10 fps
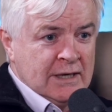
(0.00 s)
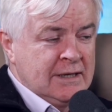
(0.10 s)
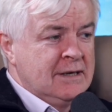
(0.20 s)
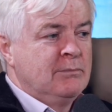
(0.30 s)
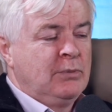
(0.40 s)
right
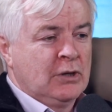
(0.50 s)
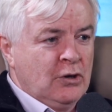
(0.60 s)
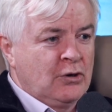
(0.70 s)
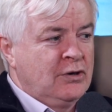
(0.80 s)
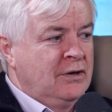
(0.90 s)
mm -hmm. but
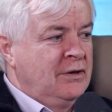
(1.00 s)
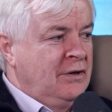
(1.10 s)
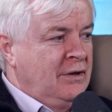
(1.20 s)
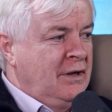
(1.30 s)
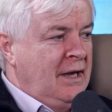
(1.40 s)
look
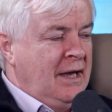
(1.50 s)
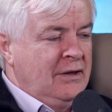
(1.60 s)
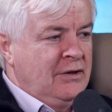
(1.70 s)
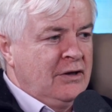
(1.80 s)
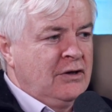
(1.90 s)

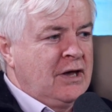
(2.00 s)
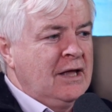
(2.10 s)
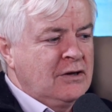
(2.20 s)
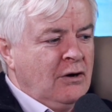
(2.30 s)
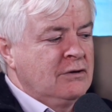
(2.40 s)
you, you,
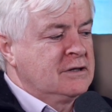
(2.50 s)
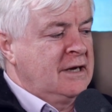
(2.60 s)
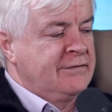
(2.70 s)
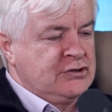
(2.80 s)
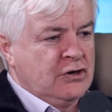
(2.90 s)
can't call
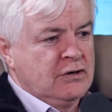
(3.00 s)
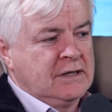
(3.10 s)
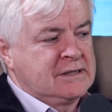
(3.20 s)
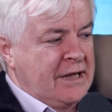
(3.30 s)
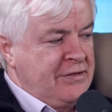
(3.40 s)
yourself a
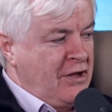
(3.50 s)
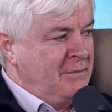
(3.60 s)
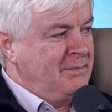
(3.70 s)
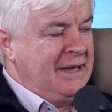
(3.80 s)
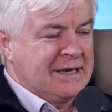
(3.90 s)
journalist and
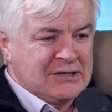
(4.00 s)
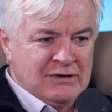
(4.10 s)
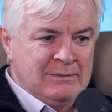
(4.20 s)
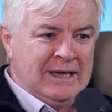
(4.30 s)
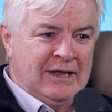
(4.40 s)
not be
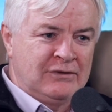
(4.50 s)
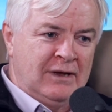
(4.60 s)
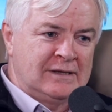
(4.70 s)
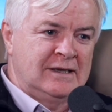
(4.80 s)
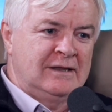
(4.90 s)
extremely
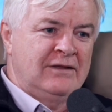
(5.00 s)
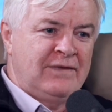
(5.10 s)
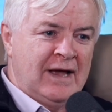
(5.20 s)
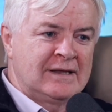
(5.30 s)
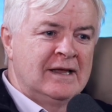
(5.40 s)
interested in the
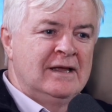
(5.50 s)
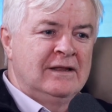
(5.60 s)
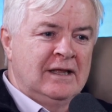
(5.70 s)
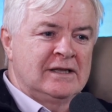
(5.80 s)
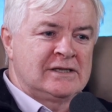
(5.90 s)
fact
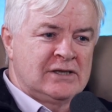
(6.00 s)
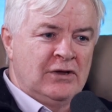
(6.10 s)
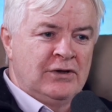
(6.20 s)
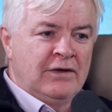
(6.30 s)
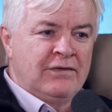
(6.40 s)
that the
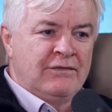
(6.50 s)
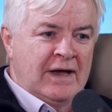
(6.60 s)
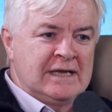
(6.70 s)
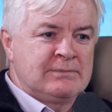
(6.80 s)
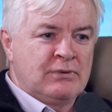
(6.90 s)
son of the
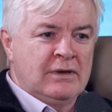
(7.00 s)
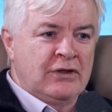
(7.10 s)
vice,